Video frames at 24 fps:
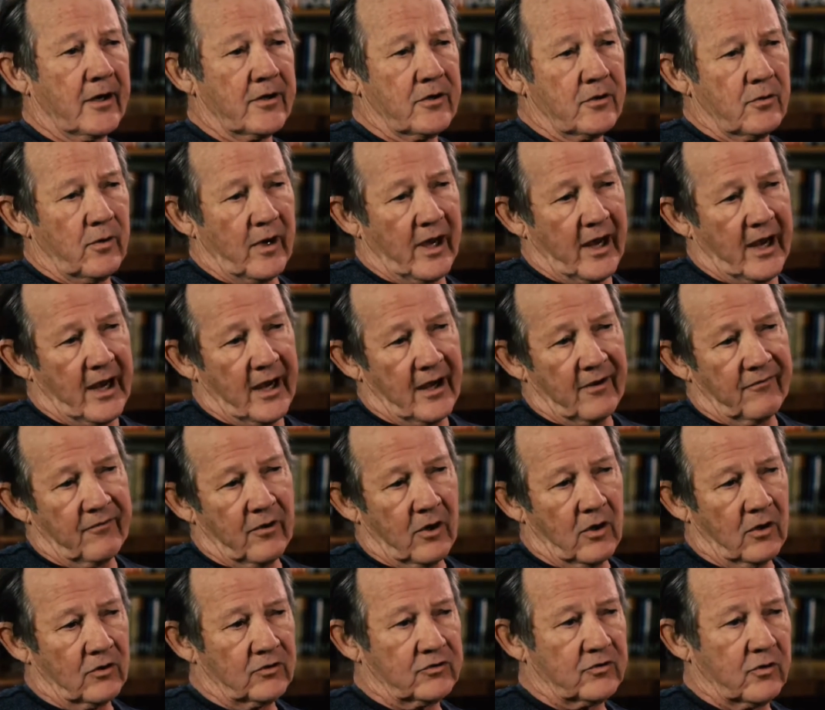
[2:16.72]
You have
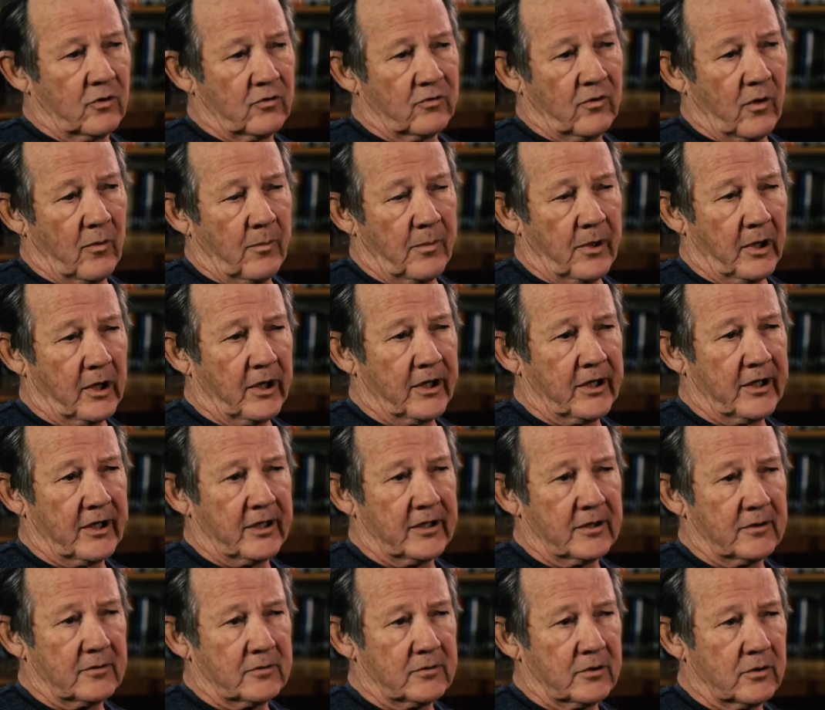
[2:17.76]
also the
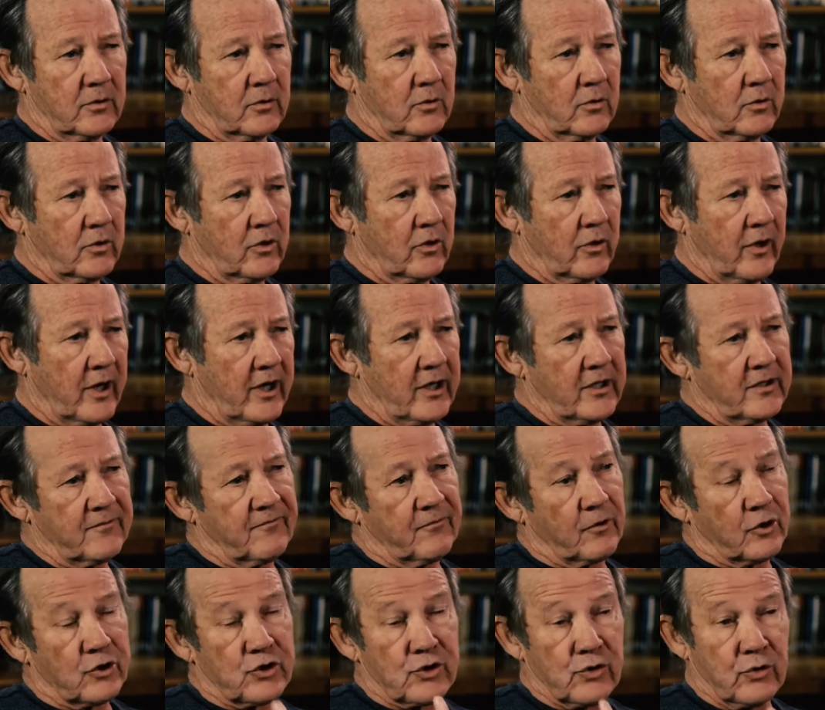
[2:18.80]
ability to create
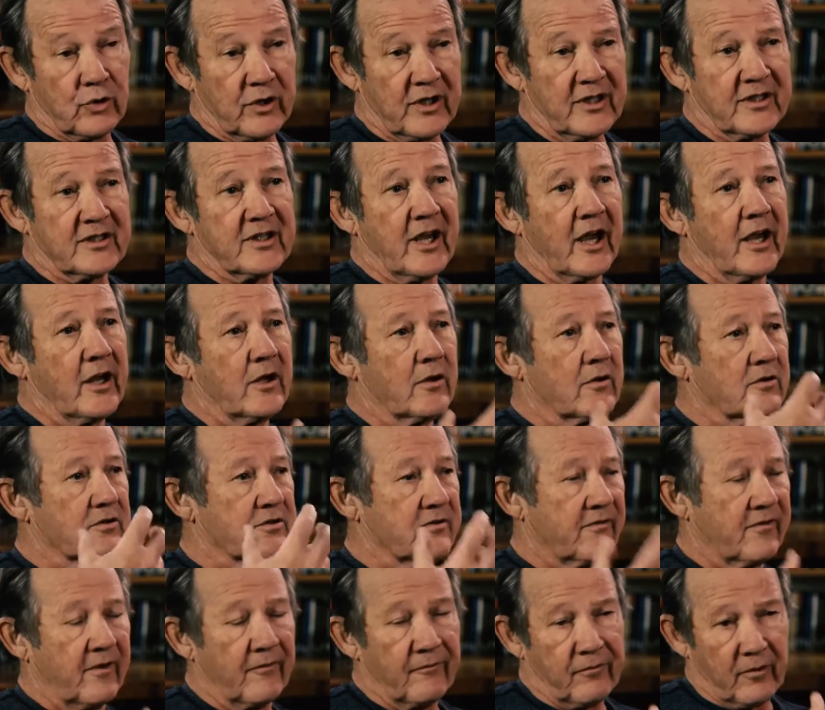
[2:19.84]
virtual containers
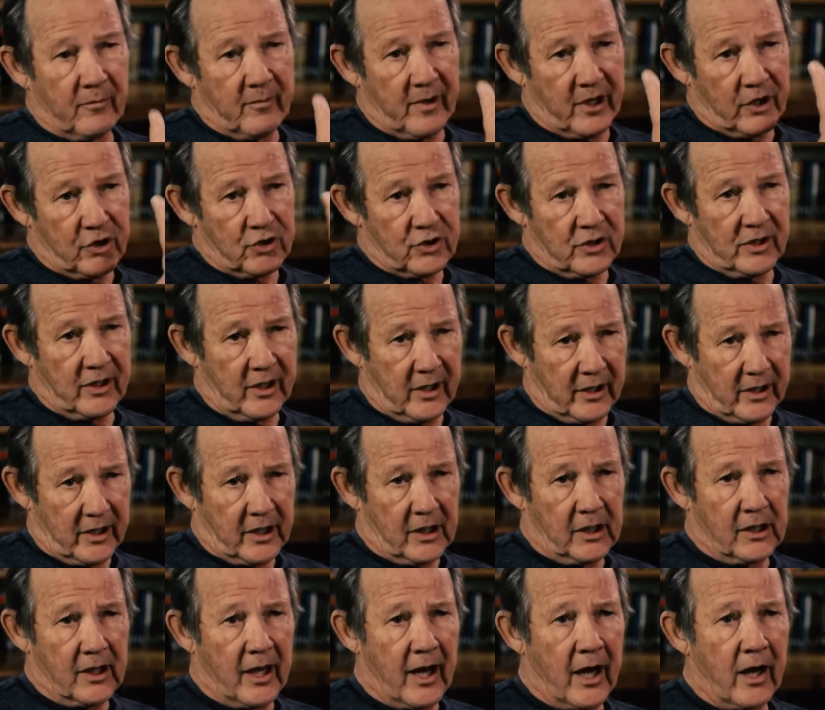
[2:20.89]
of information in the
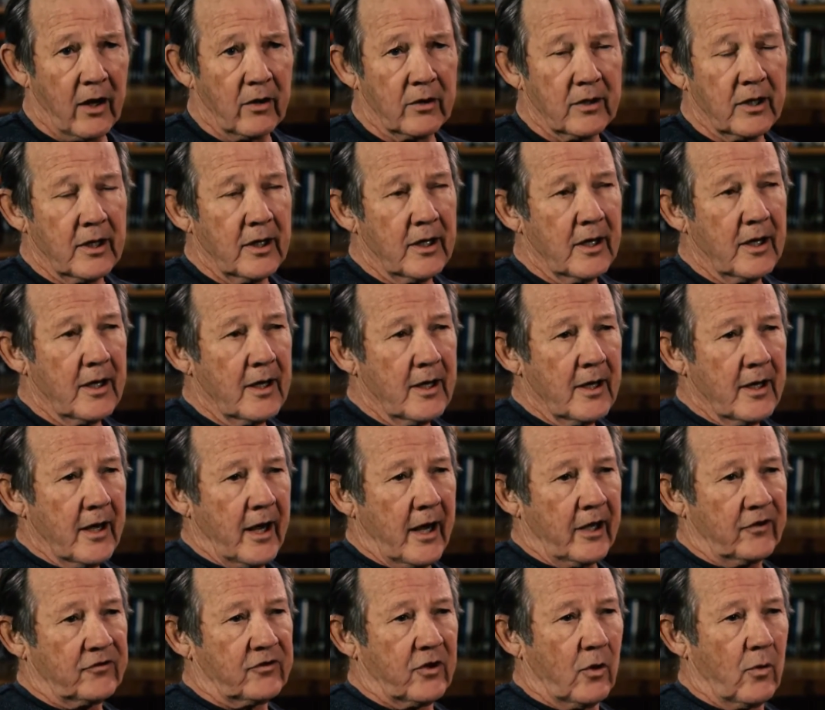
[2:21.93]
cloud.
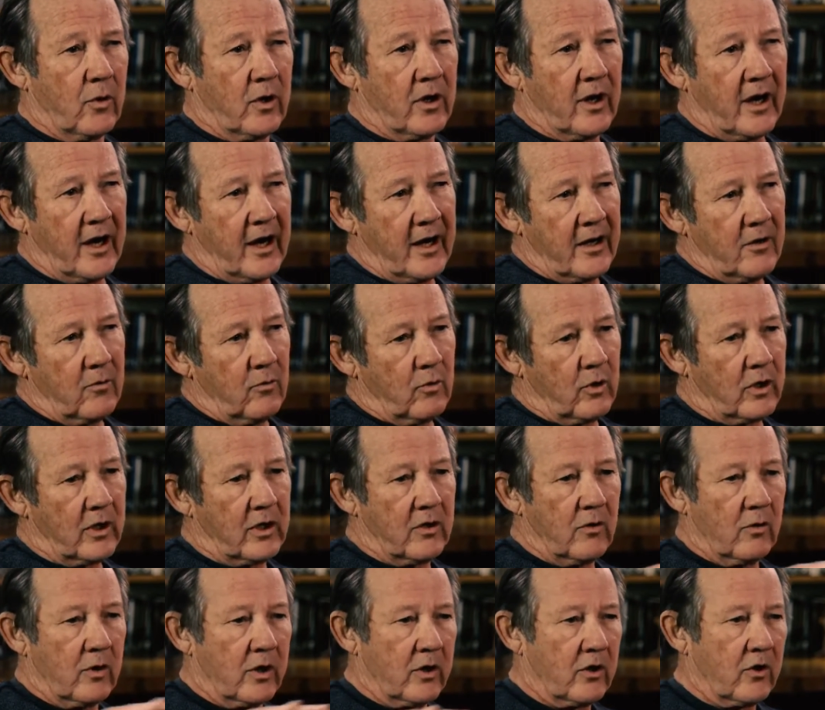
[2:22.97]
And so
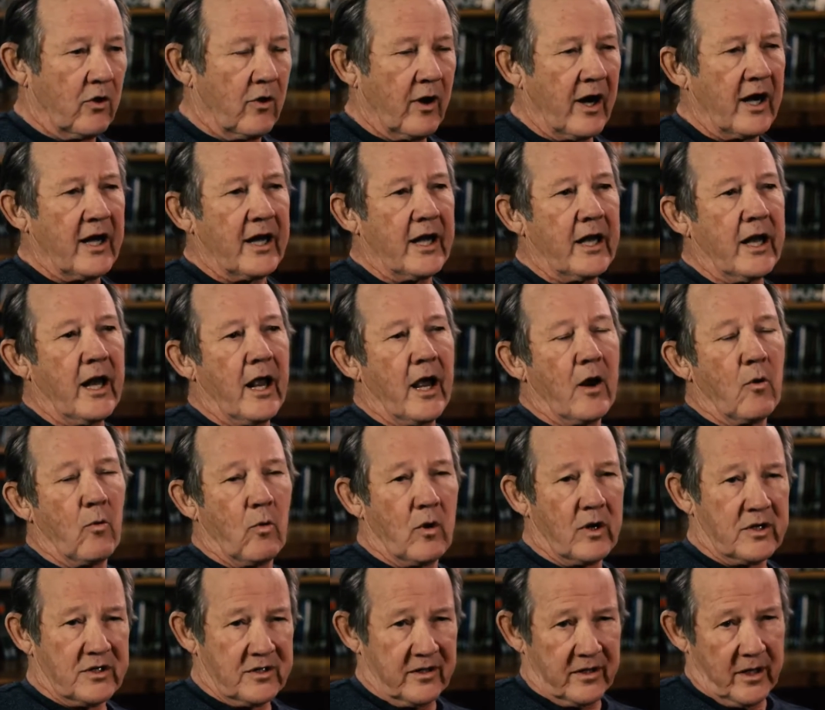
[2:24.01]
we're creating
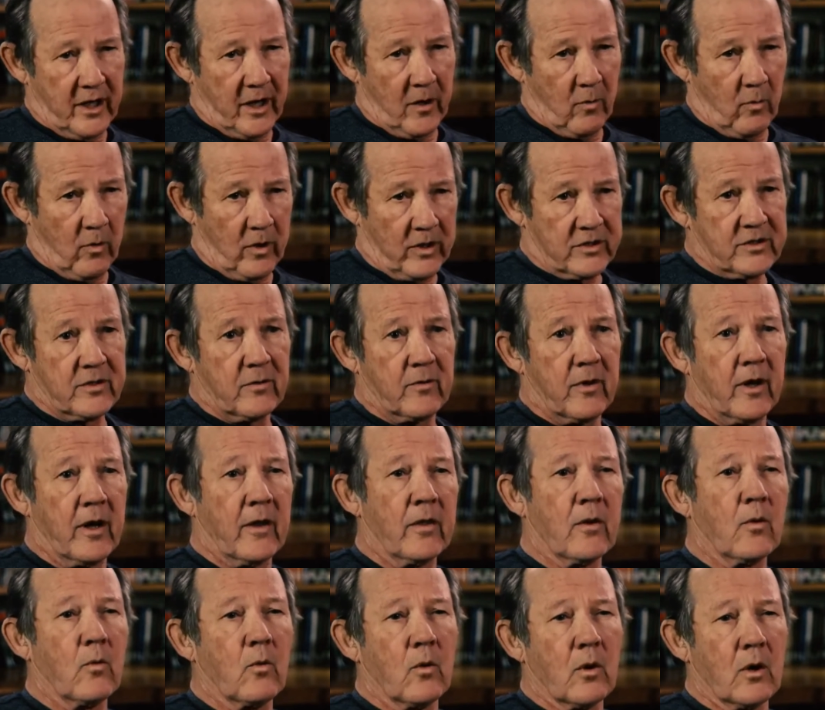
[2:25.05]
networks and networks
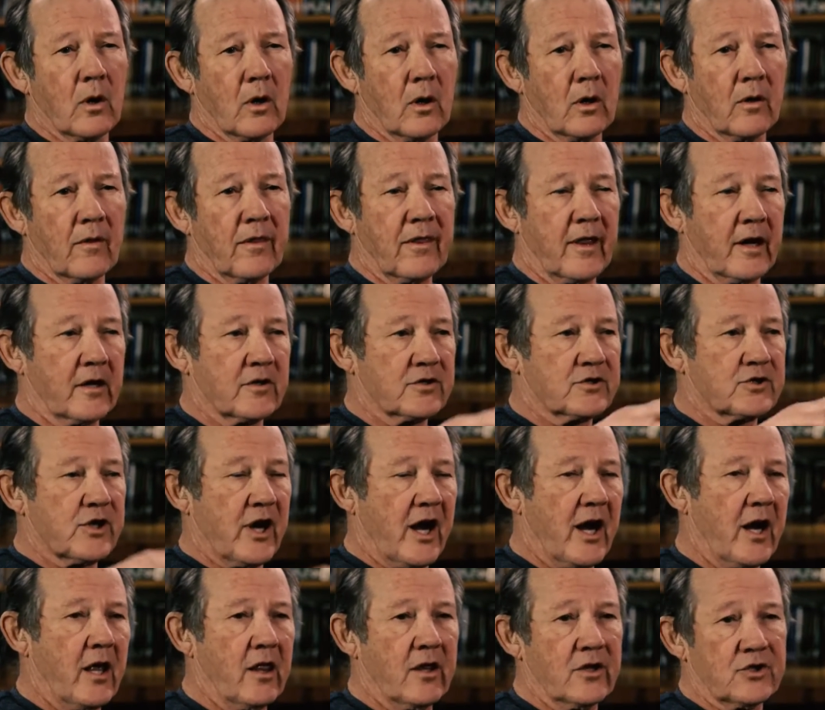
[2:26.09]
around the world that are
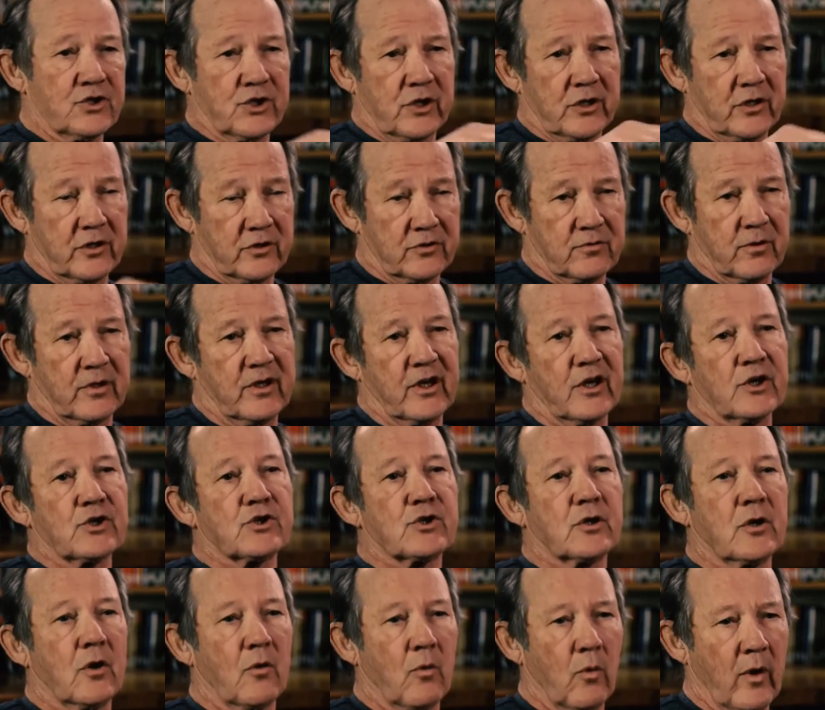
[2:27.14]
challenging the
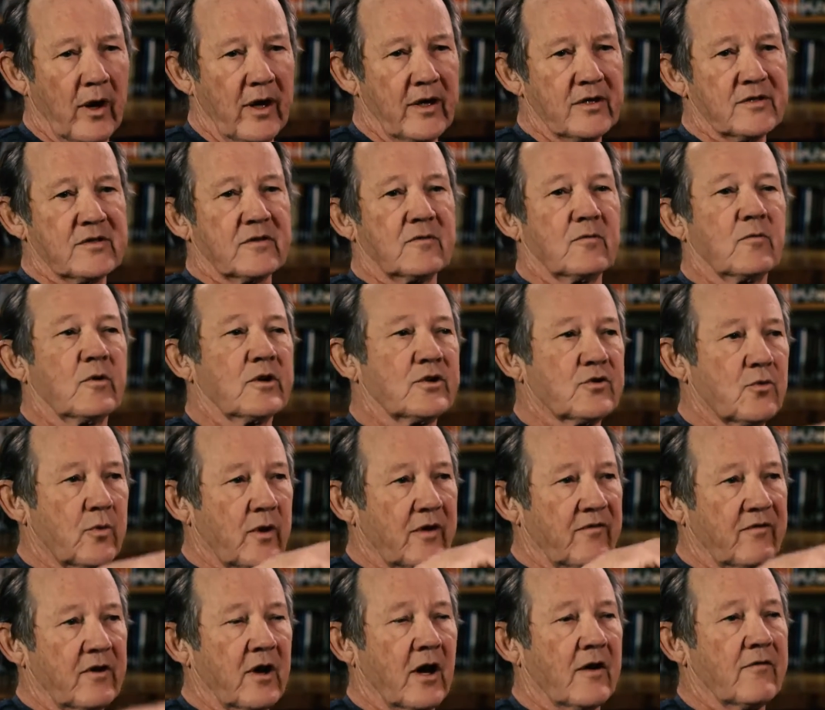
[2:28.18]
traditional ways in which
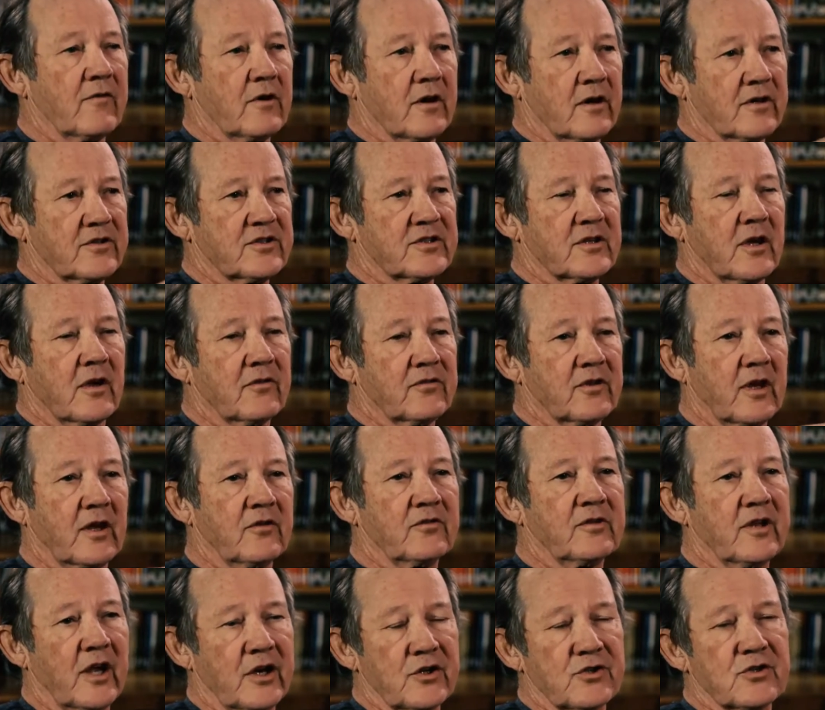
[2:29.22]
we've governed ourselves
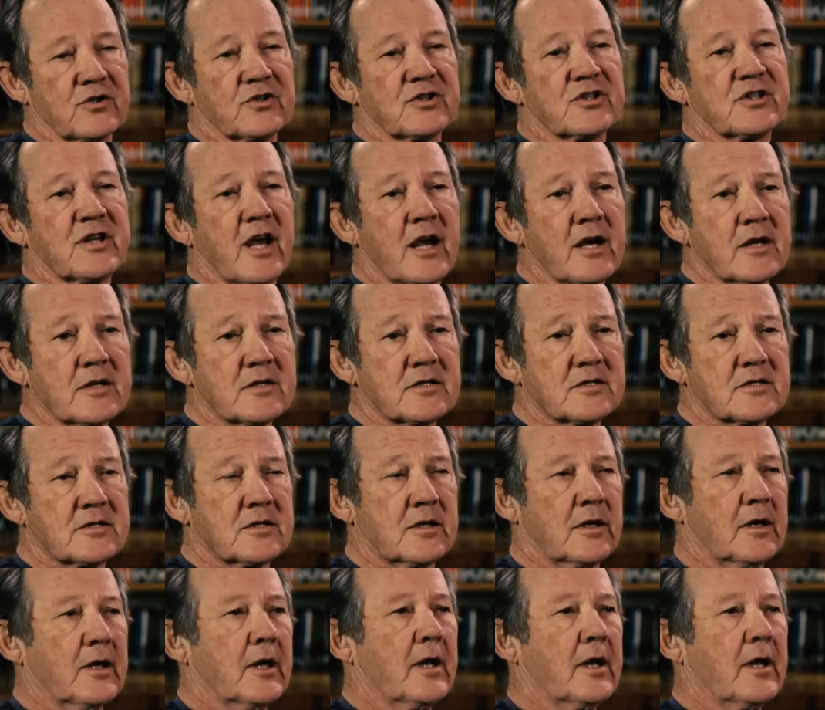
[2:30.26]
as nation states.